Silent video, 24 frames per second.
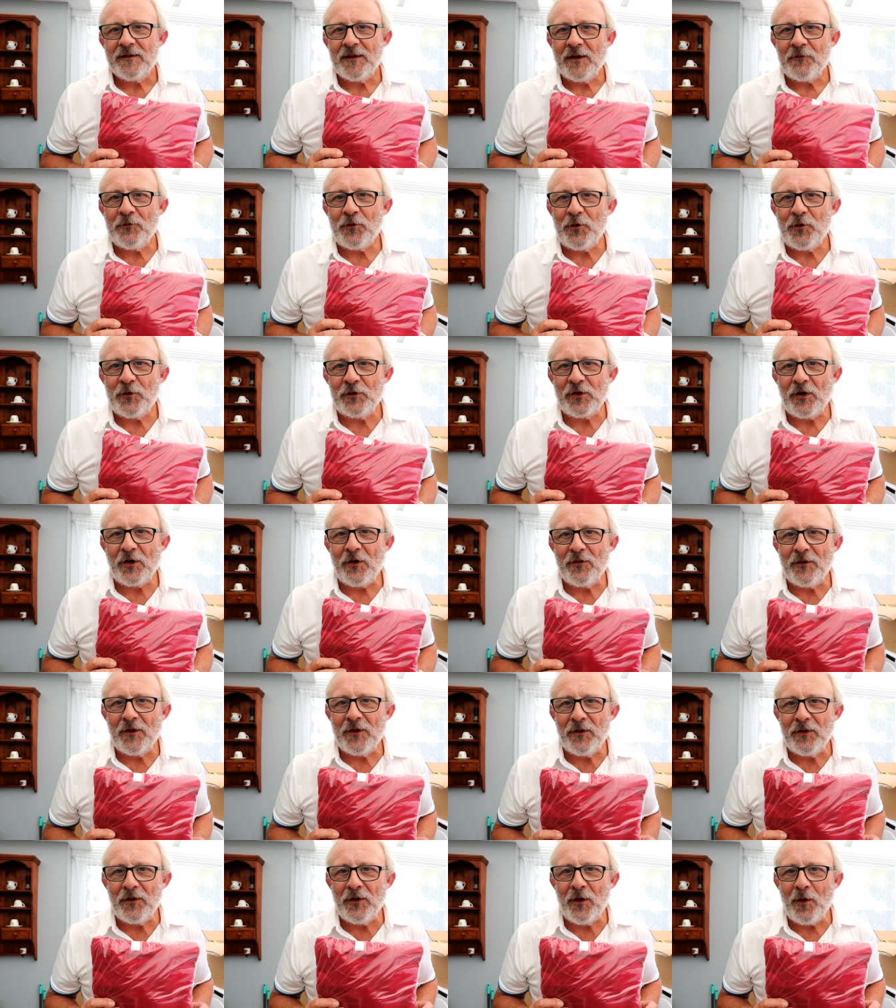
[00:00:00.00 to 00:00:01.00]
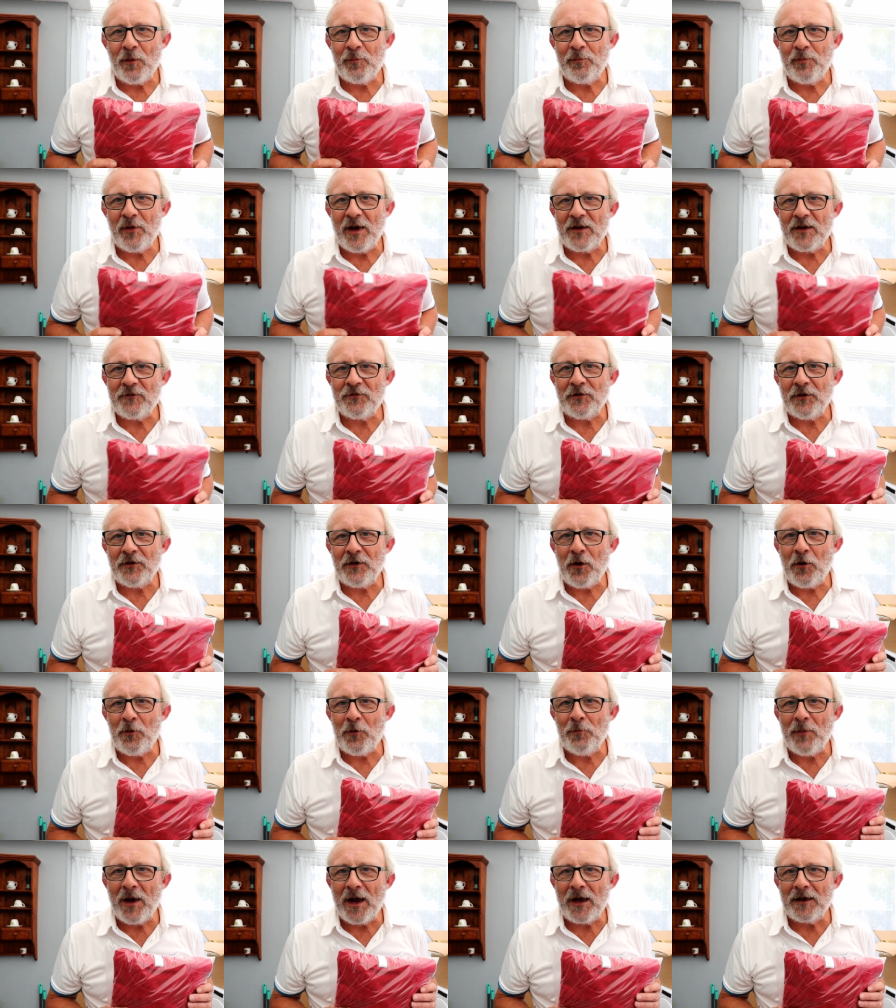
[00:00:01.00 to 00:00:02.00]
They've all got the Not Bad for an
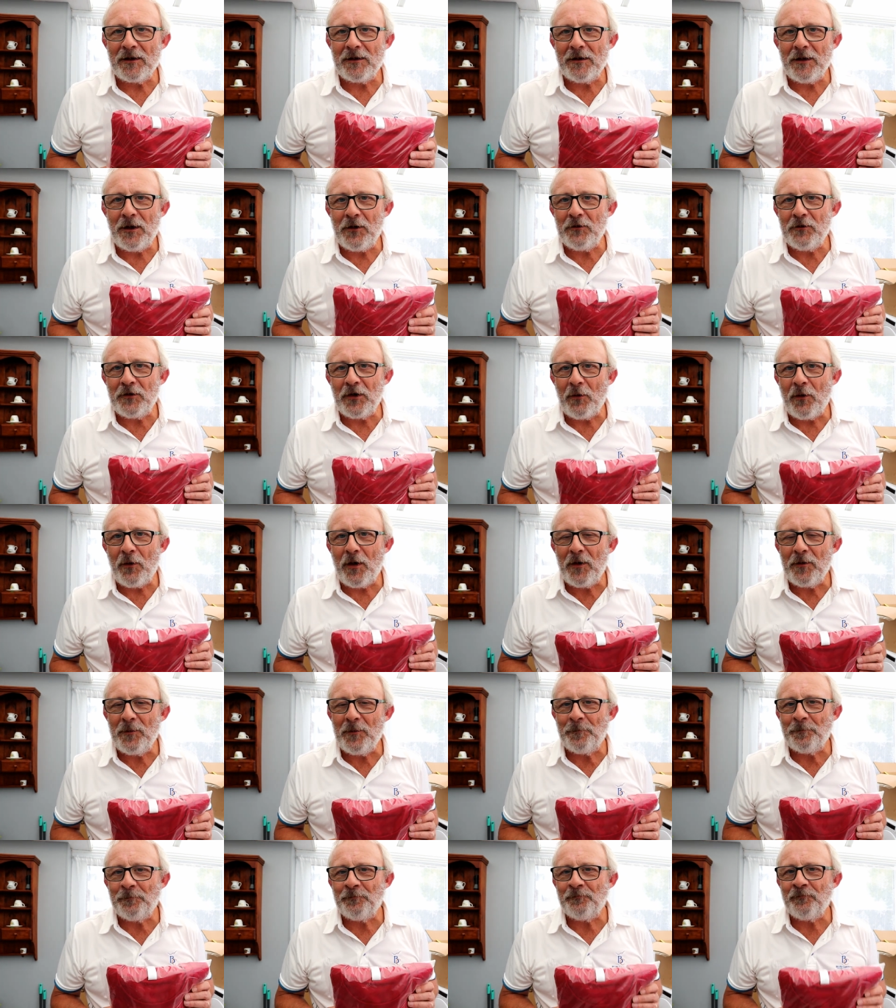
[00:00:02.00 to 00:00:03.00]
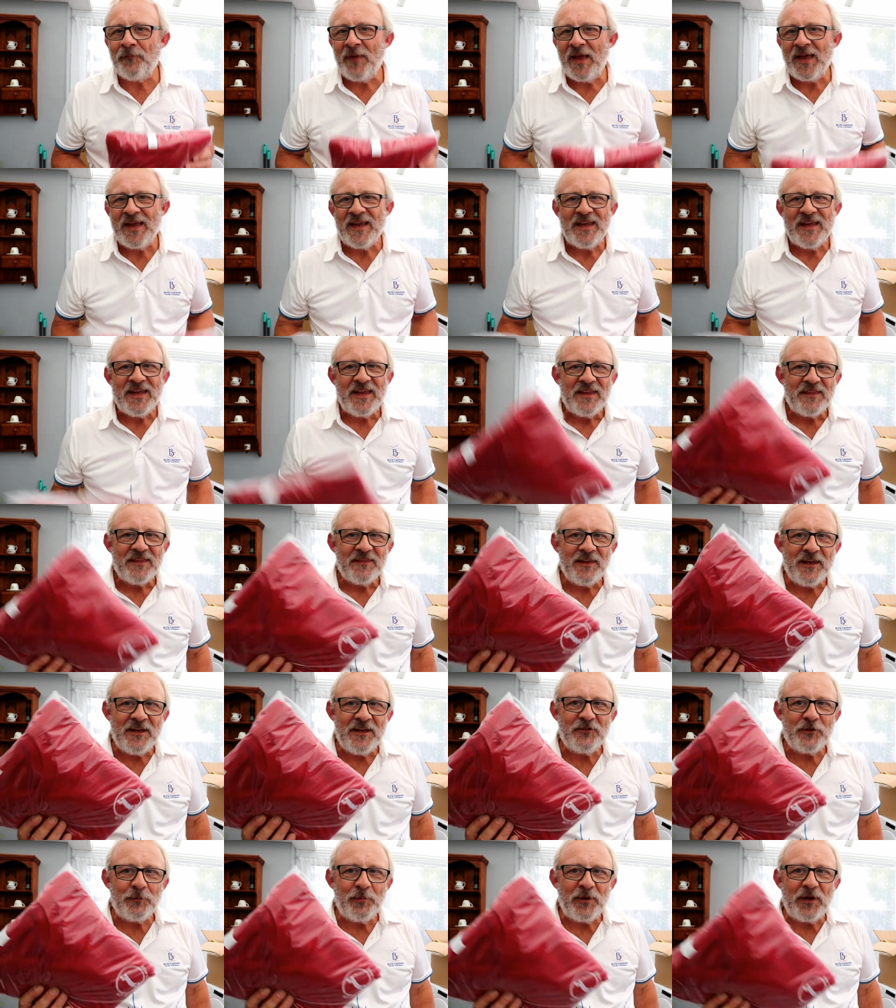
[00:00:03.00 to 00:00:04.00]
Old Man logo on.
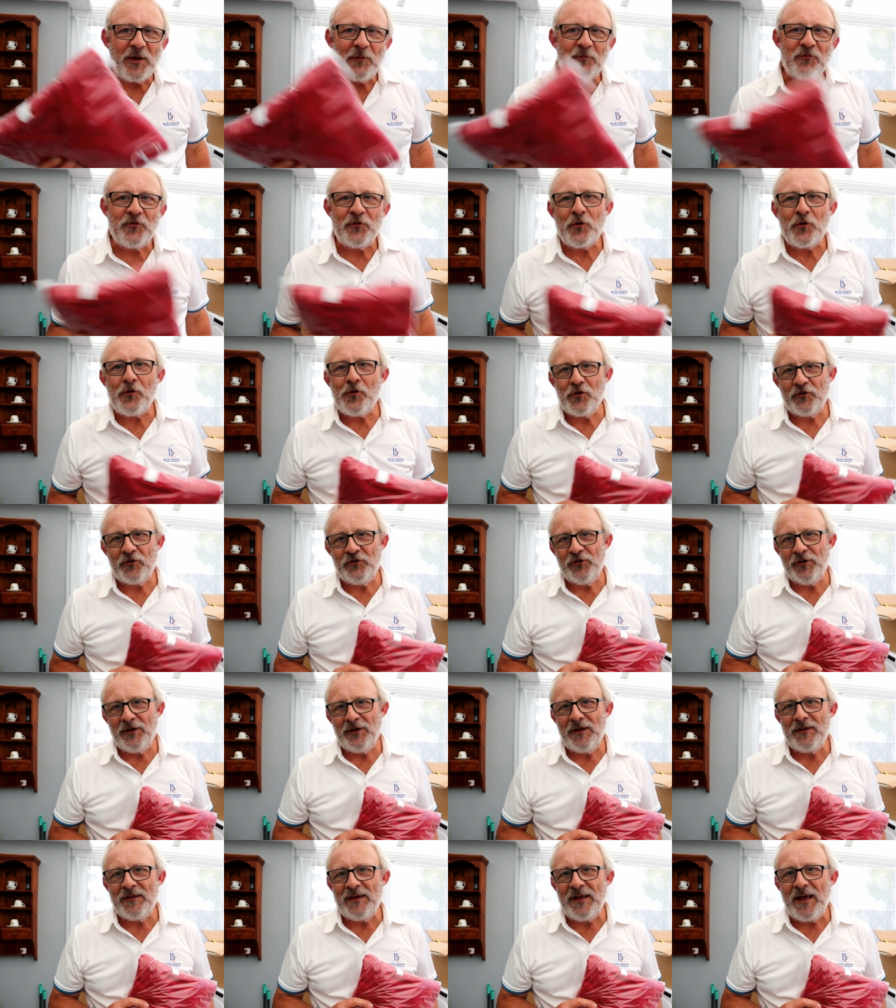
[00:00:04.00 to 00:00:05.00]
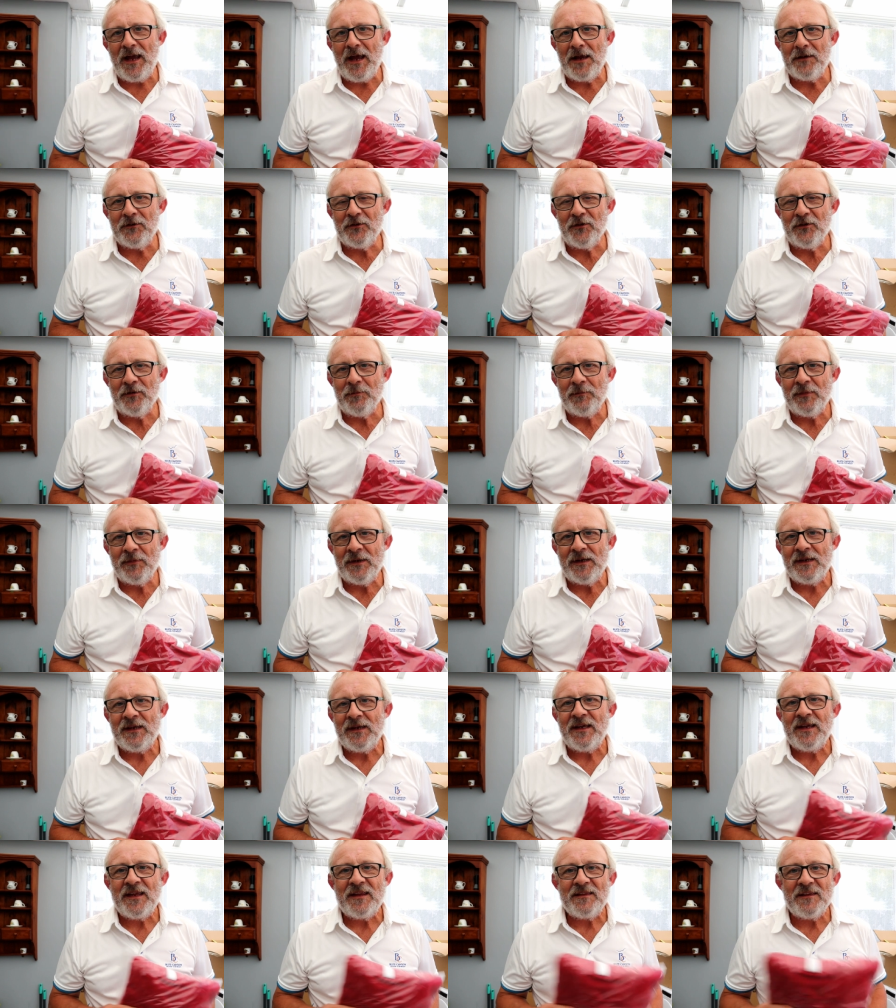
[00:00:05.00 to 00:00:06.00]
These will be up for auction at the end.
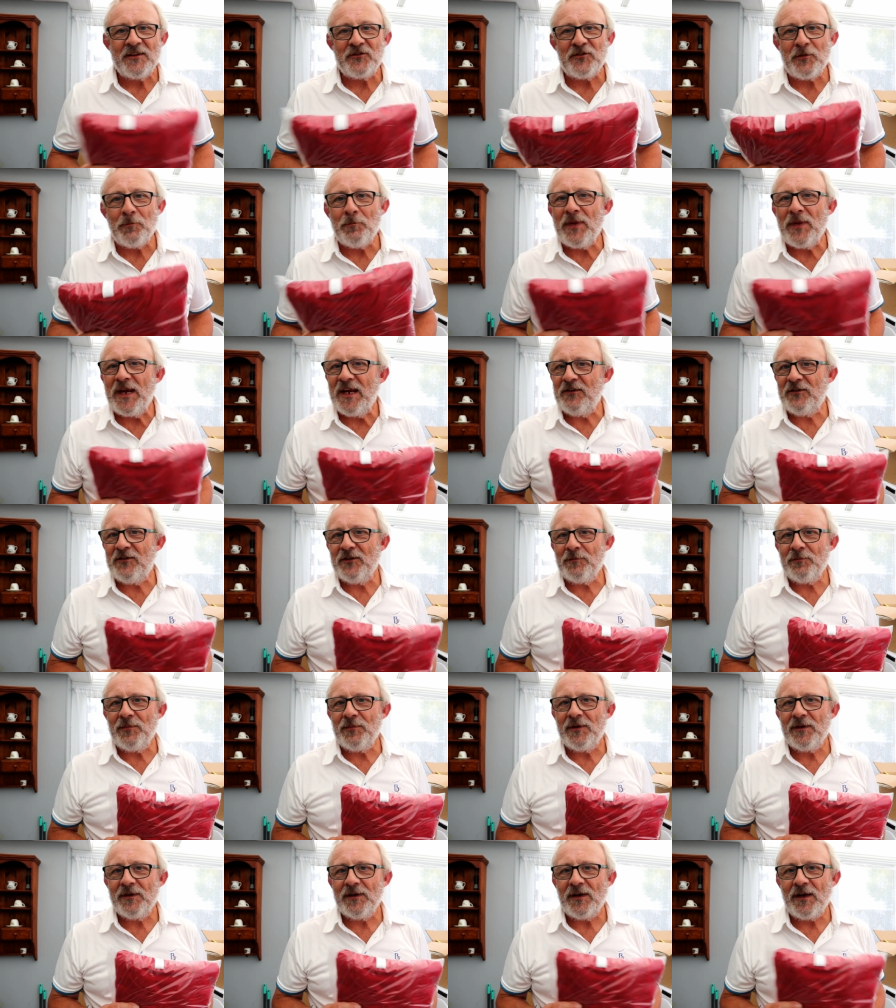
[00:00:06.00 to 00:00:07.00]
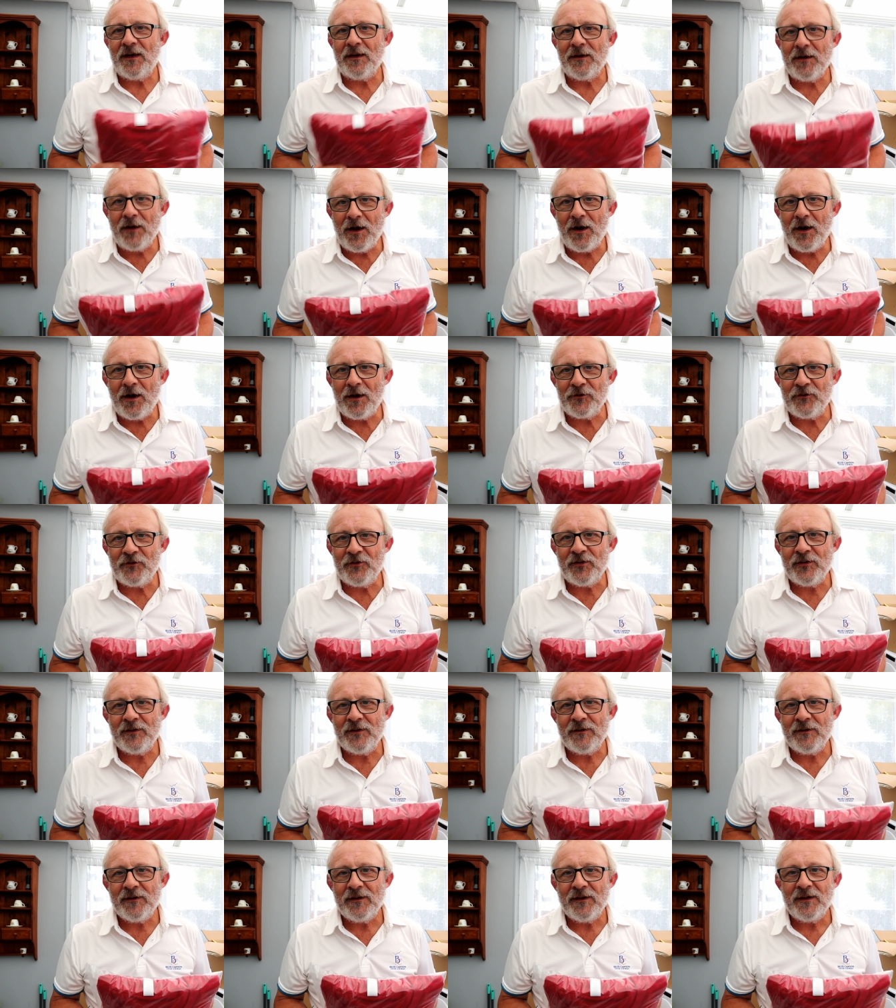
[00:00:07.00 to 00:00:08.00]
There's a medium, a
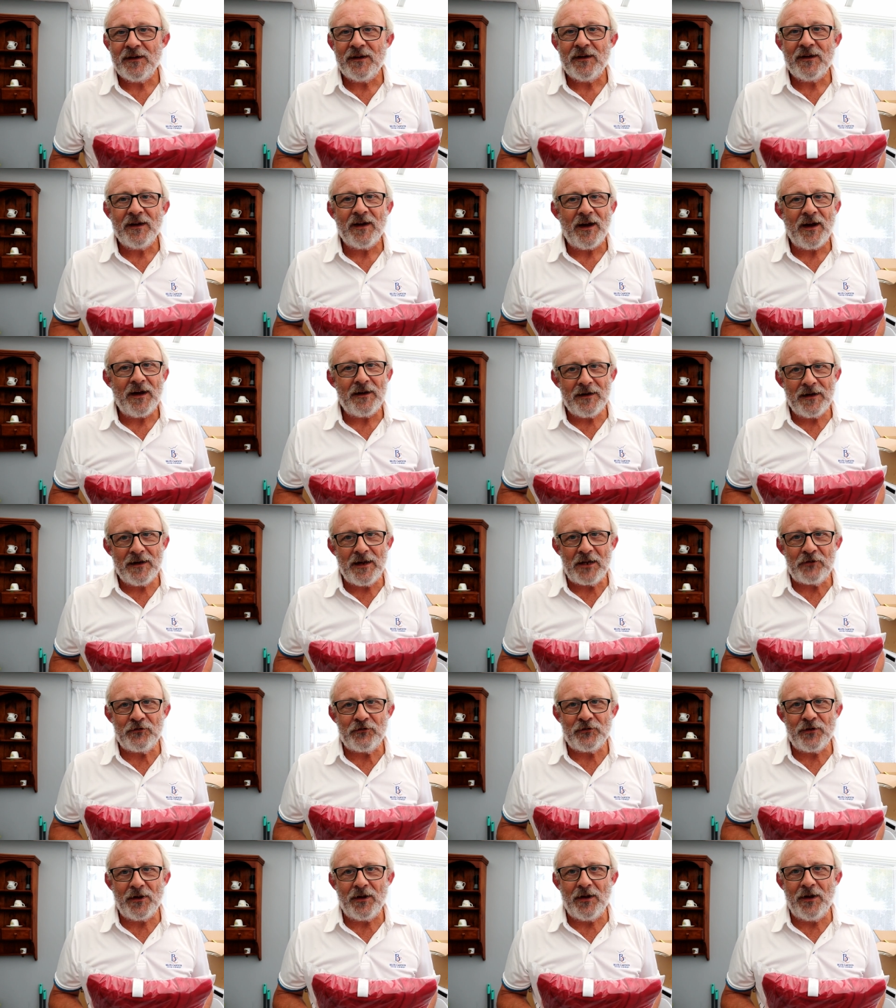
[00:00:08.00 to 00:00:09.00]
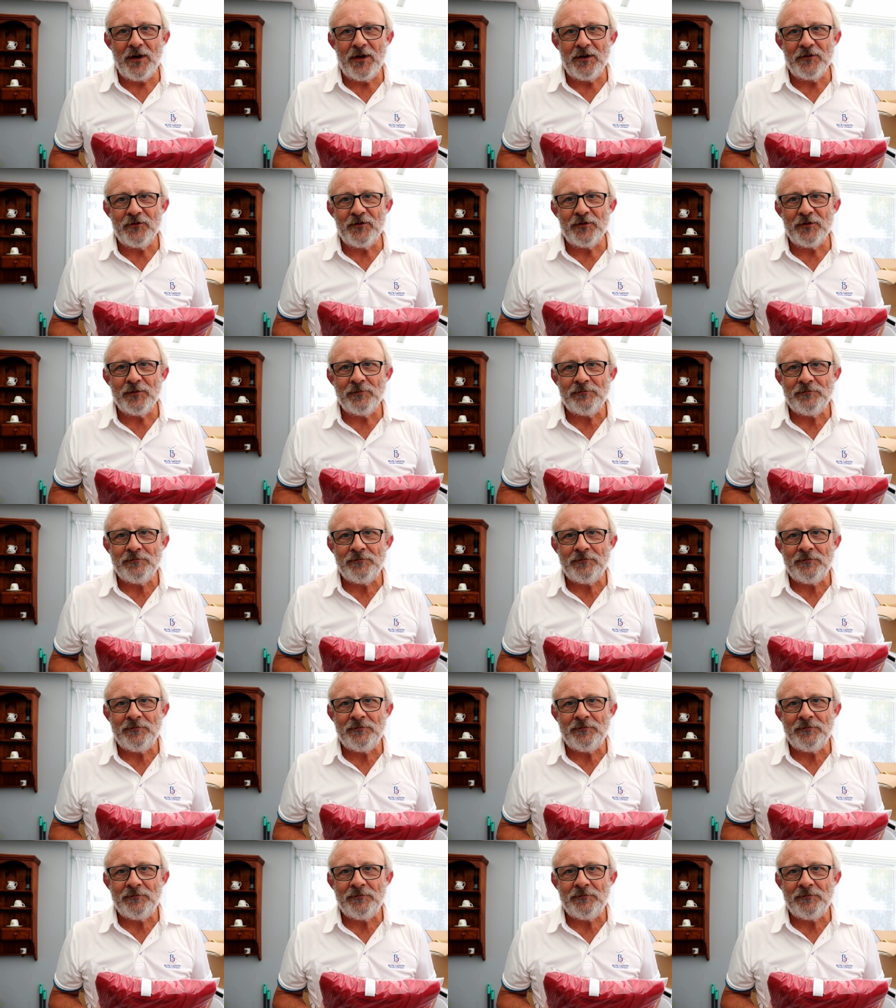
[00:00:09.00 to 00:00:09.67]
large, and an extra large.